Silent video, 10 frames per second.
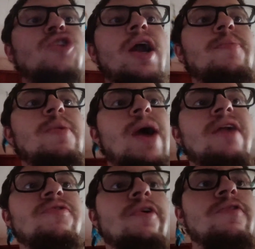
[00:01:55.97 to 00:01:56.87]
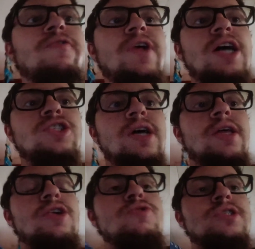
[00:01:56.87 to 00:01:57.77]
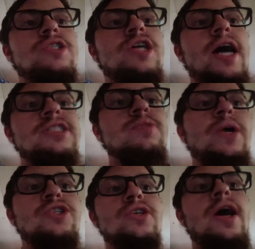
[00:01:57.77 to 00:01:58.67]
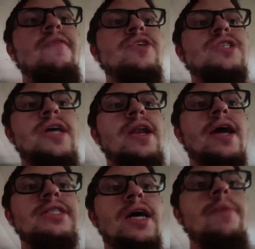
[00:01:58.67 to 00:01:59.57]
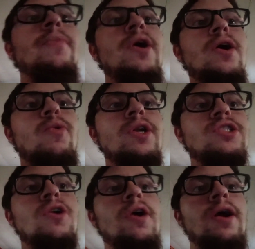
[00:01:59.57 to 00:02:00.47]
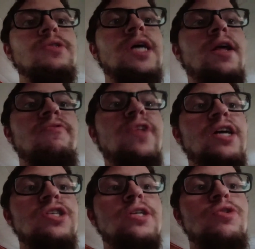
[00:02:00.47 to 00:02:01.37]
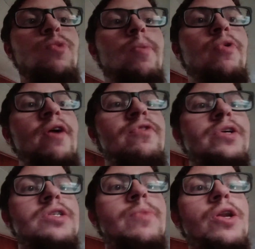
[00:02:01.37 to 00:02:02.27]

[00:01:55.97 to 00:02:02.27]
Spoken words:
Try to be mindful of your flashlight usage, guys, especially obviously at nighttime when it's dark outside and flashlights are more prevalent to be